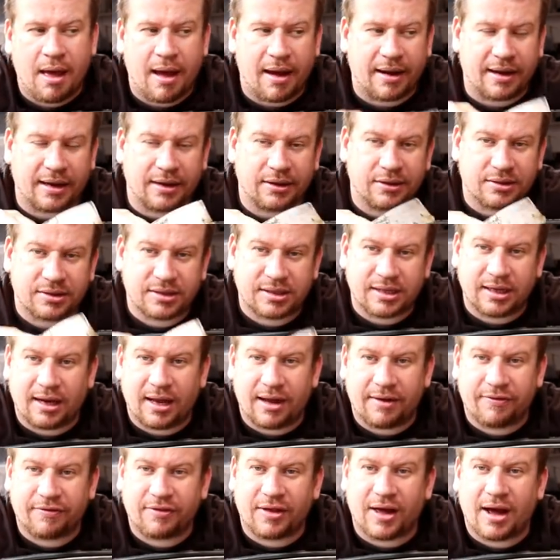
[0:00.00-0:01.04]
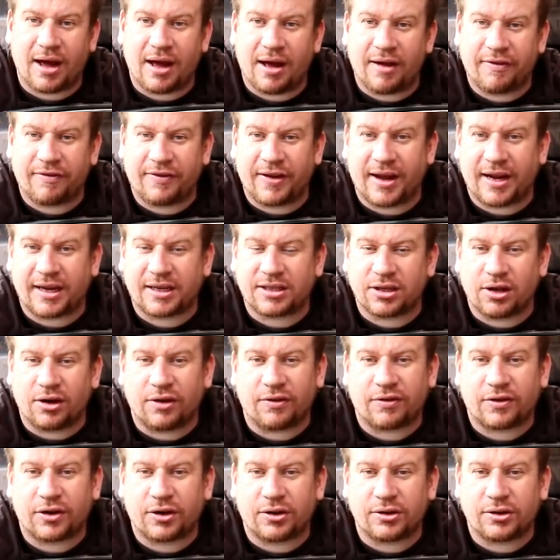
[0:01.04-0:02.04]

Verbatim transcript: and it'll still have that effect of